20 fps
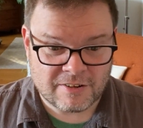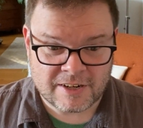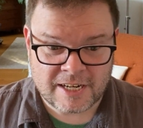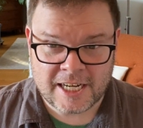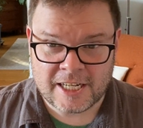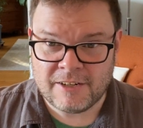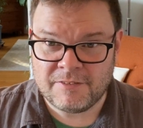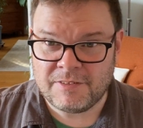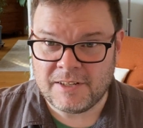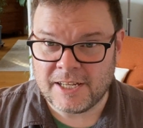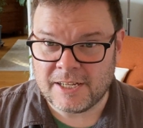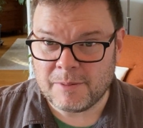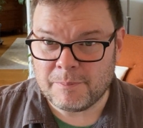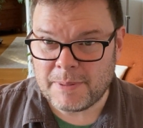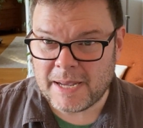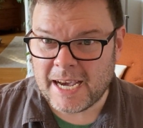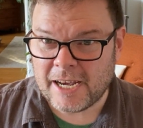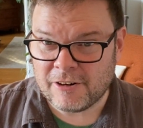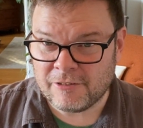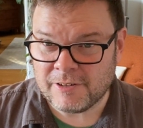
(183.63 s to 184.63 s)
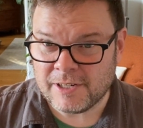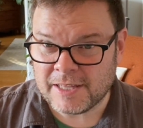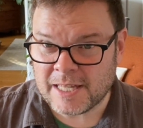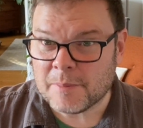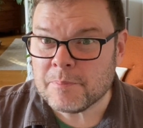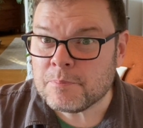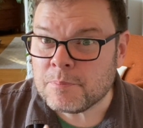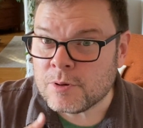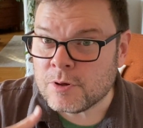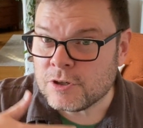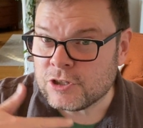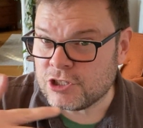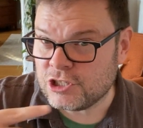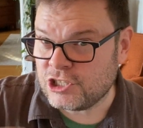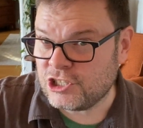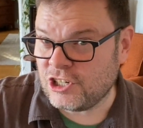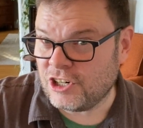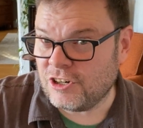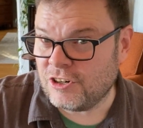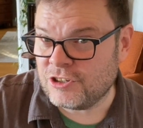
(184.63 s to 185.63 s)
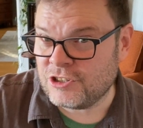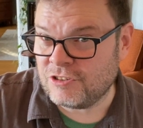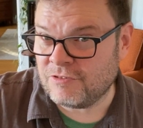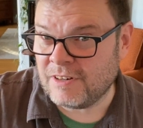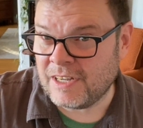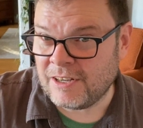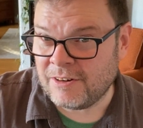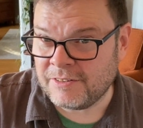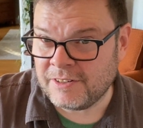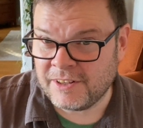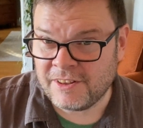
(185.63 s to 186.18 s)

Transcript: are kind of like a battery that push charge around.